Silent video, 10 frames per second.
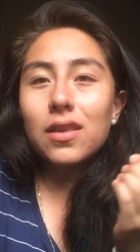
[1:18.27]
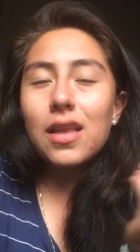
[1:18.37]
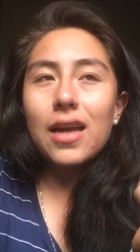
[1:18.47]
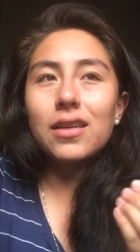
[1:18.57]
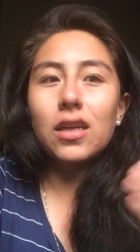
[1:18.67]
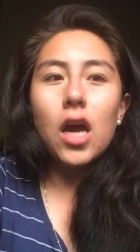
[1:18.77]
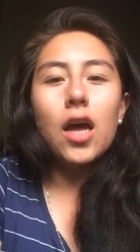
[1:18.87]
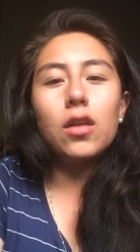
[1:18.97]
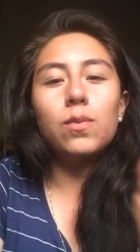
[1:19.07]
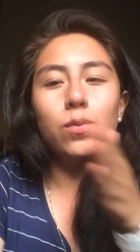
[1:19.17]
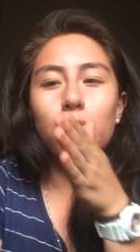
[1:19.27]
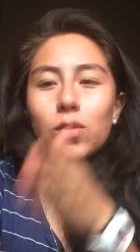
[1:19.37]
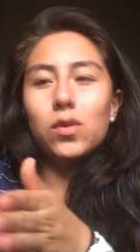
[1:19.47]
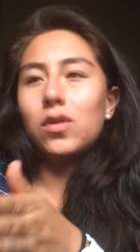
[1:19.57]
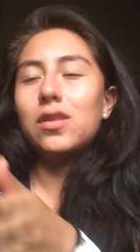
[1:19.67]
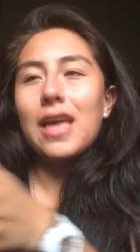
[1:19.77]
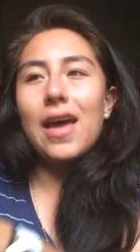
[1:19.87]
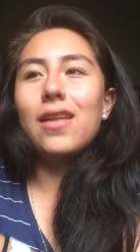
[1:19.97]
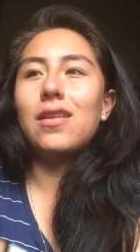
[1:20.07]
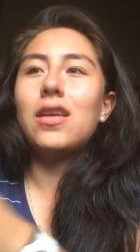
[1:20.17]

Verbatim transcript: that God put that